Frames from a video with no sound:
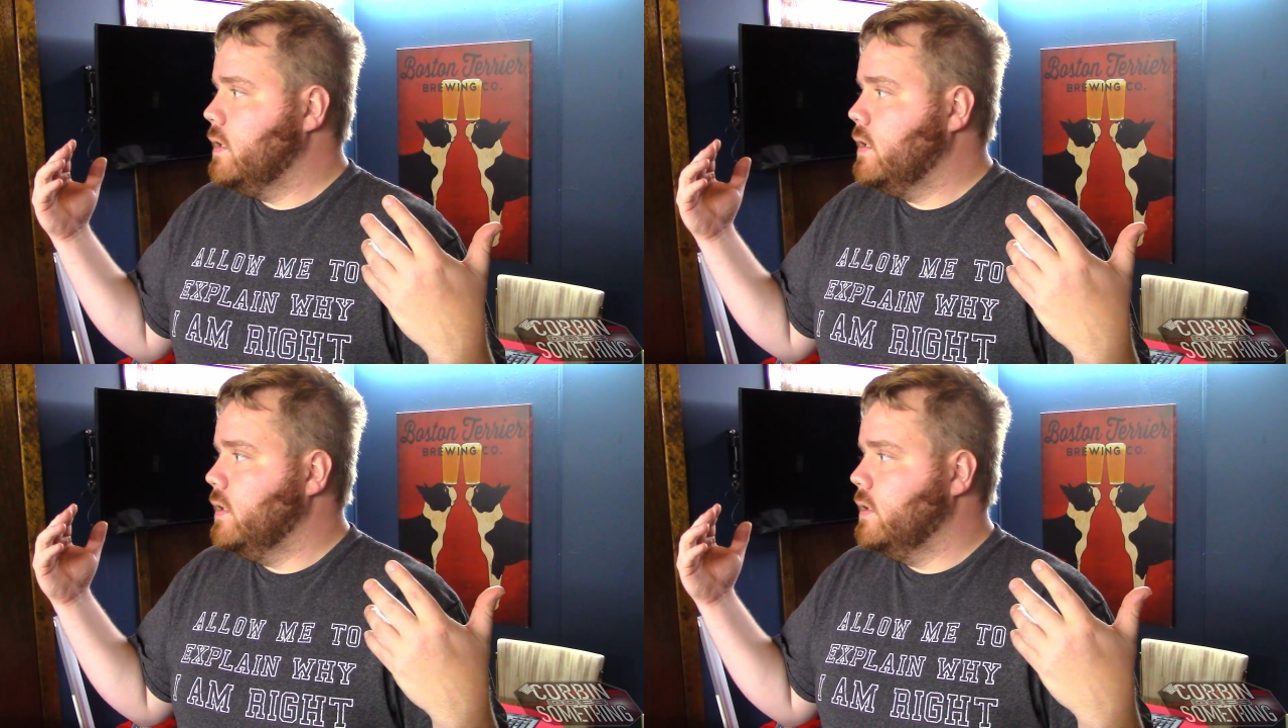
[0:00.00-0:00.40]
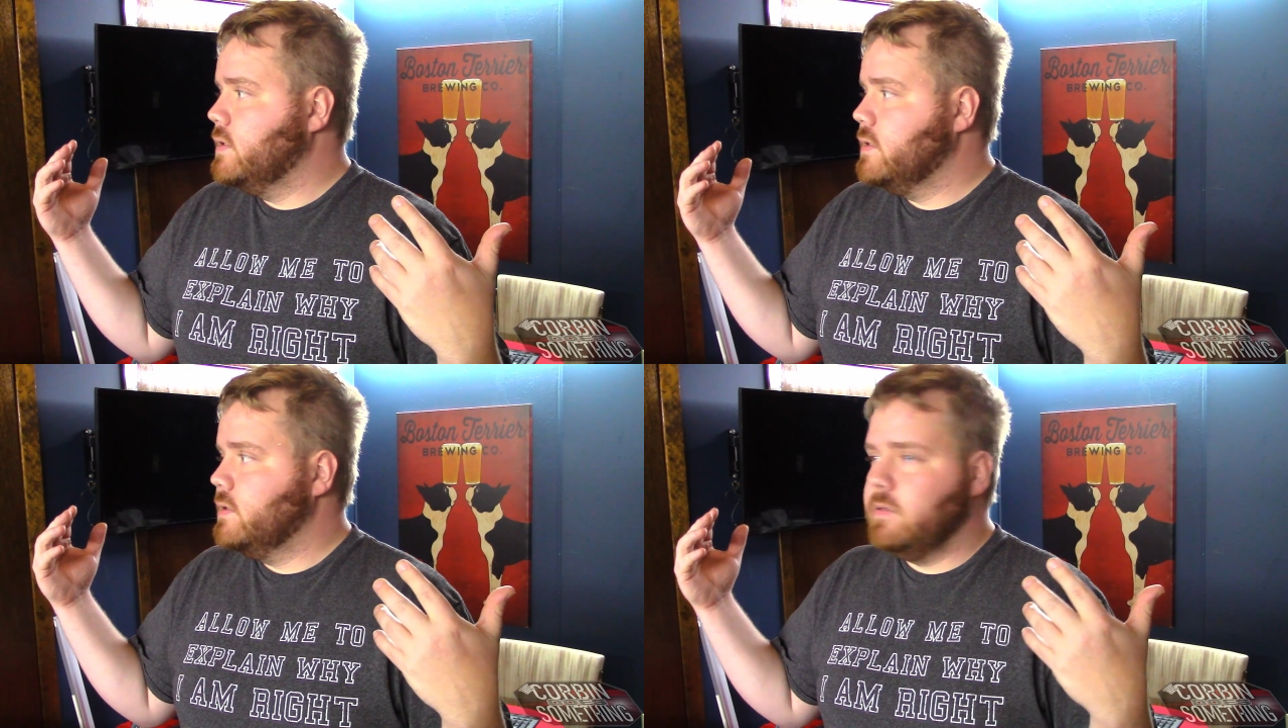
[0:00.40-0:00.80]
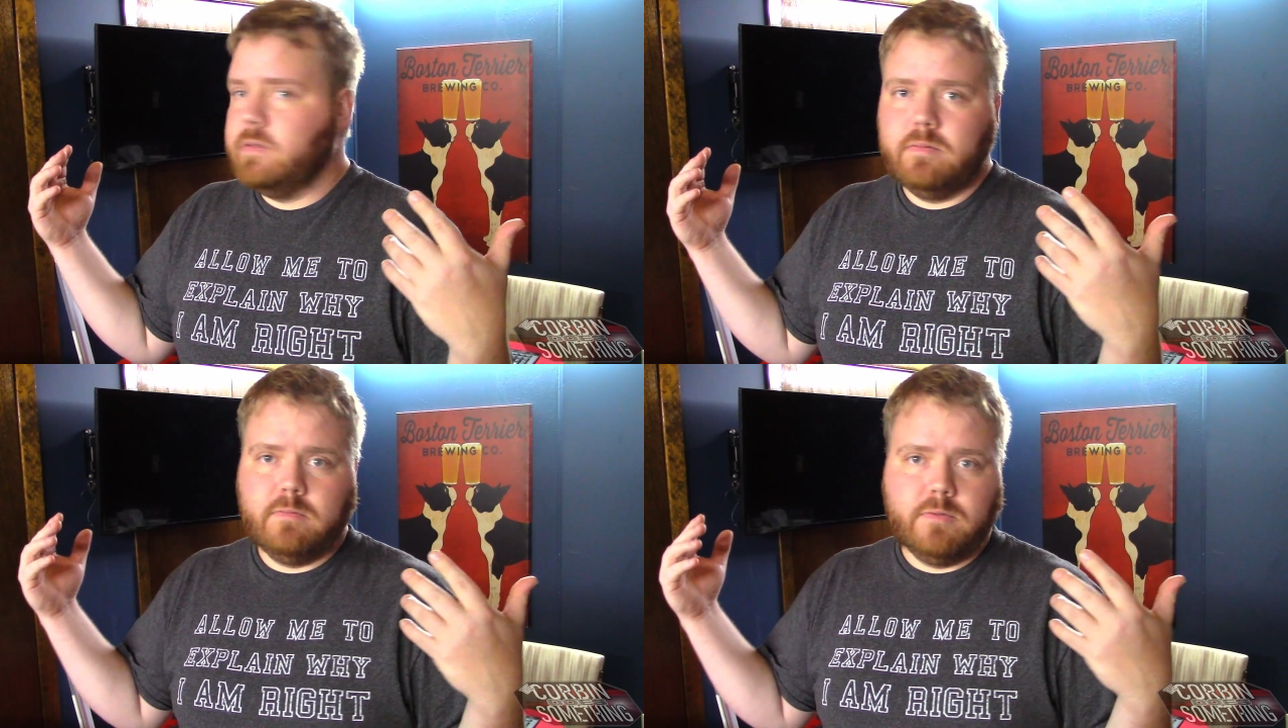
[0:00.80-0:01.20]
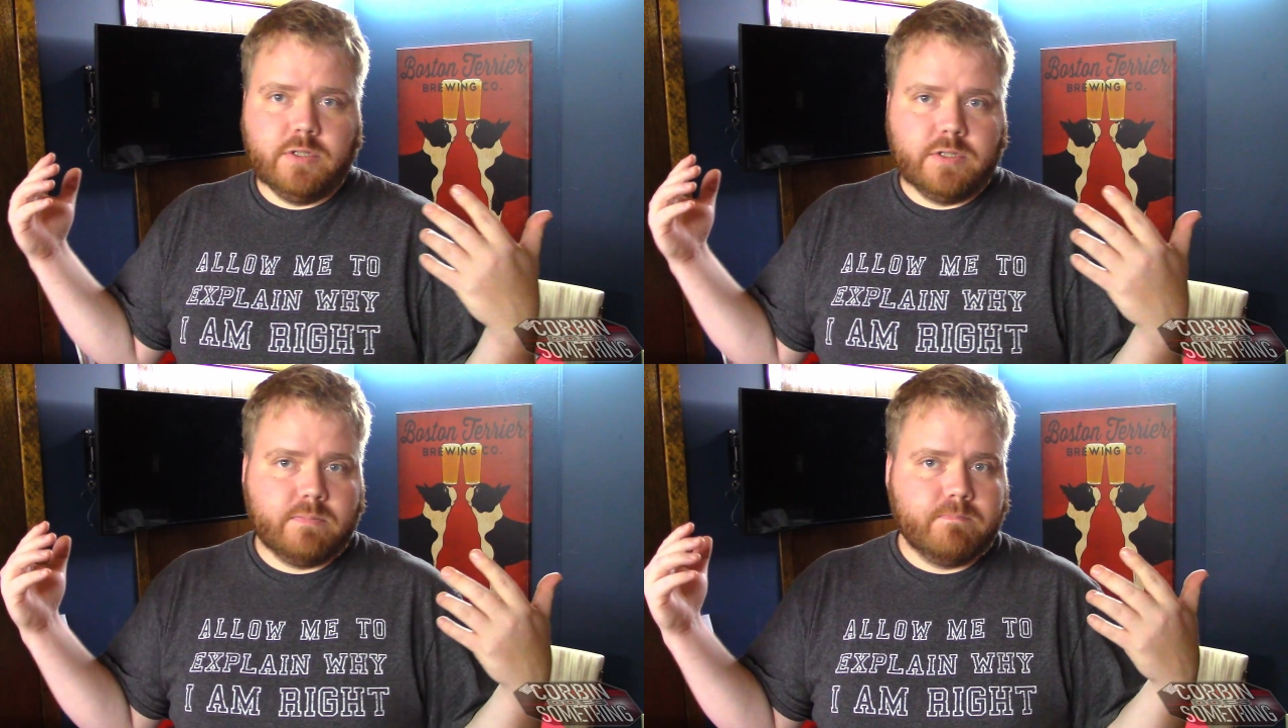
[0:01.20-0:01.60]
it's
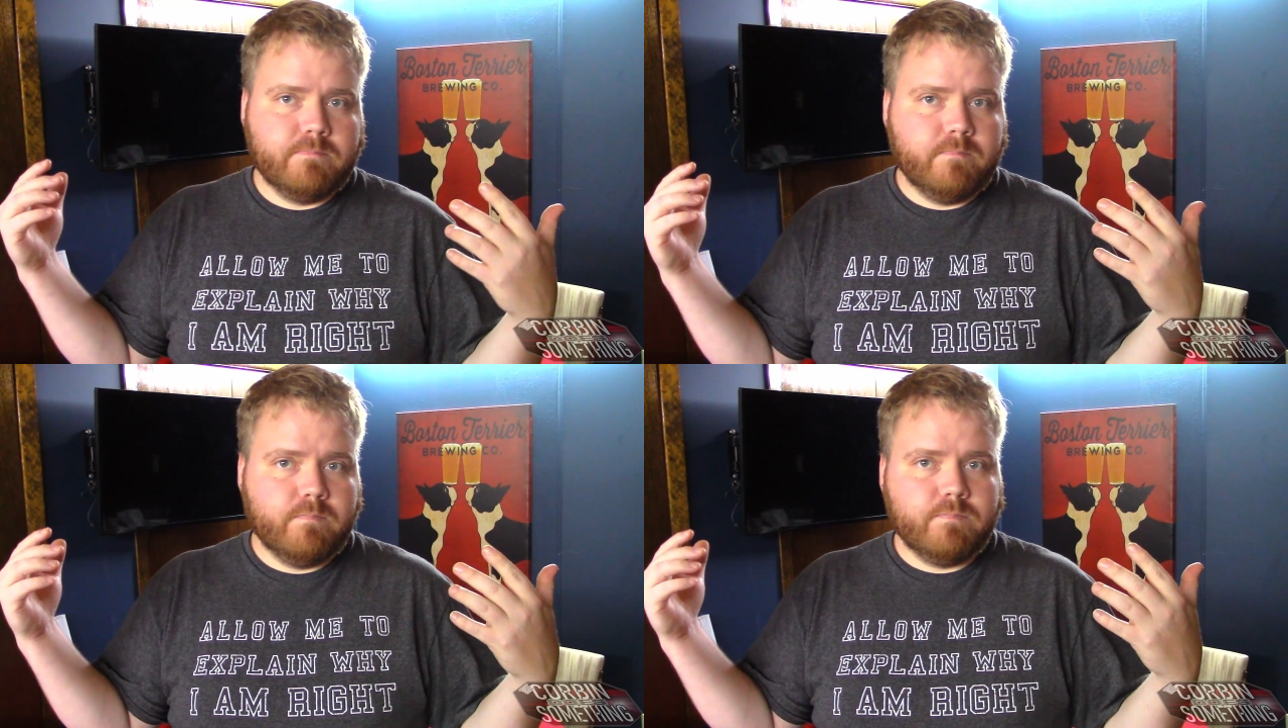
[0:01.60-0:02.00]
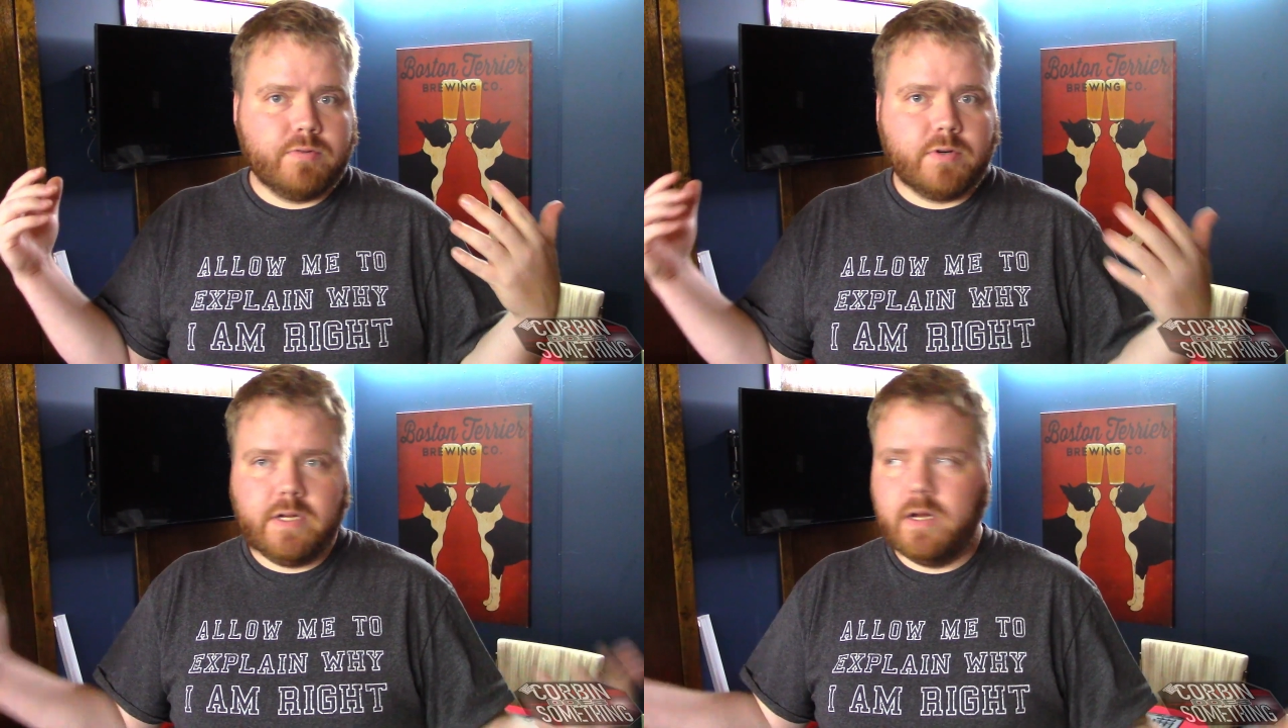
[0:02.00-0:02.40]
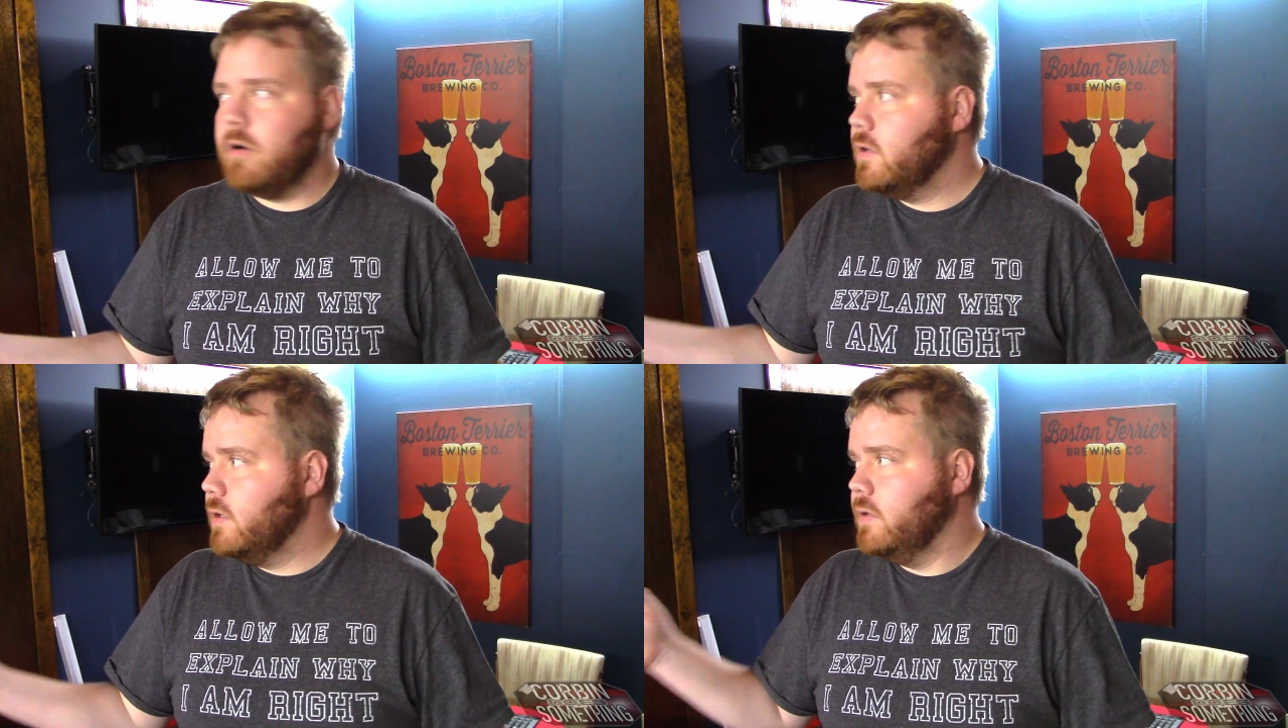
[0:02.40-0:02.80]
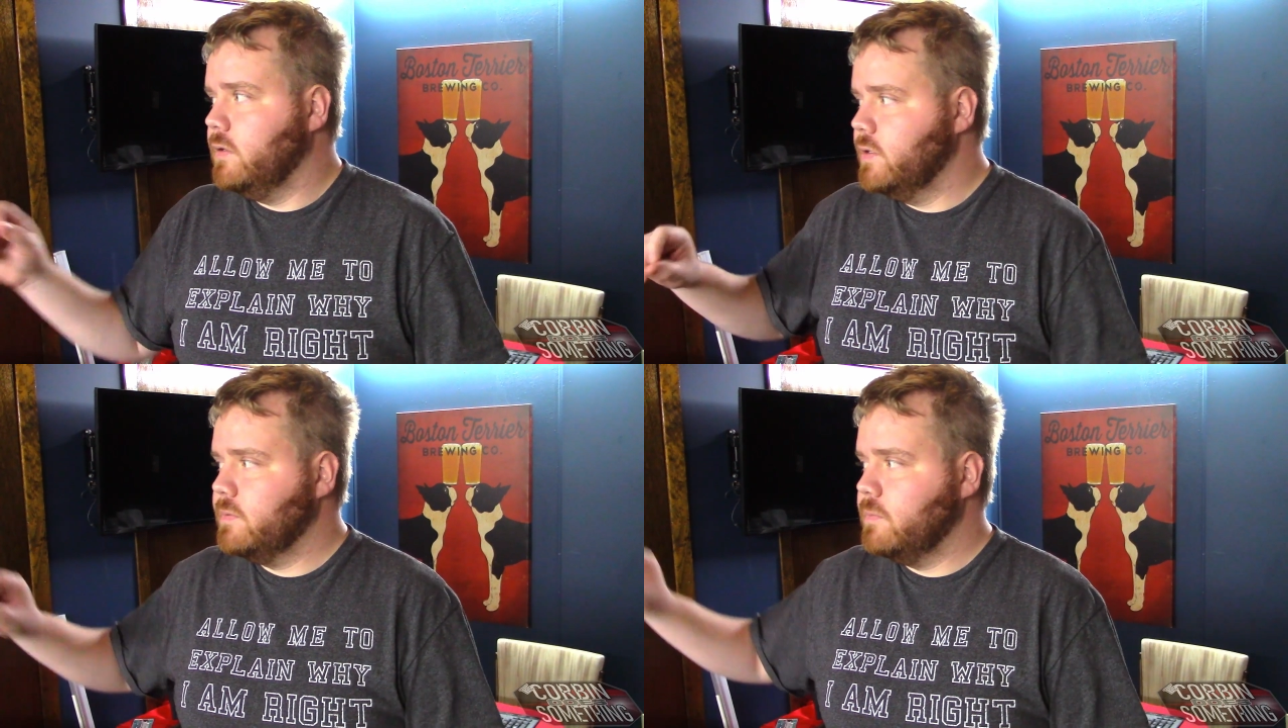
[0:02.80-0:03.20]
just pretty hard to just